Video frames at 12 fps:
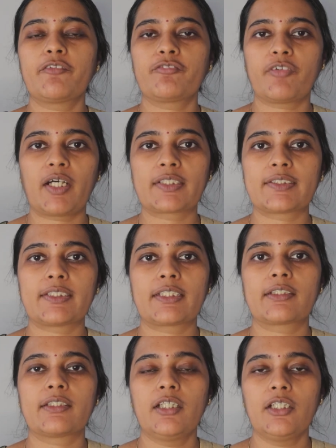it fast,
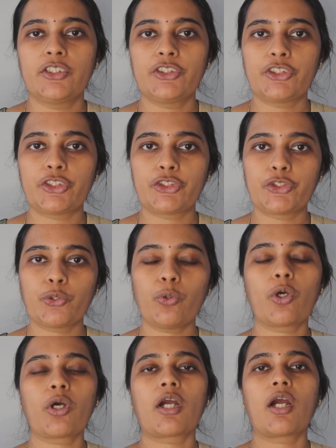like Shishu
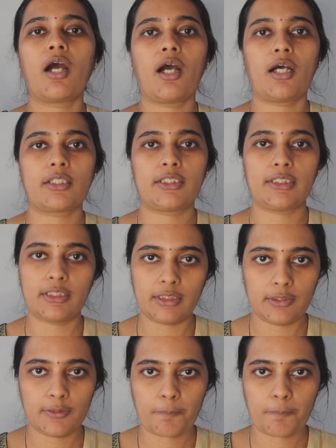Khadati.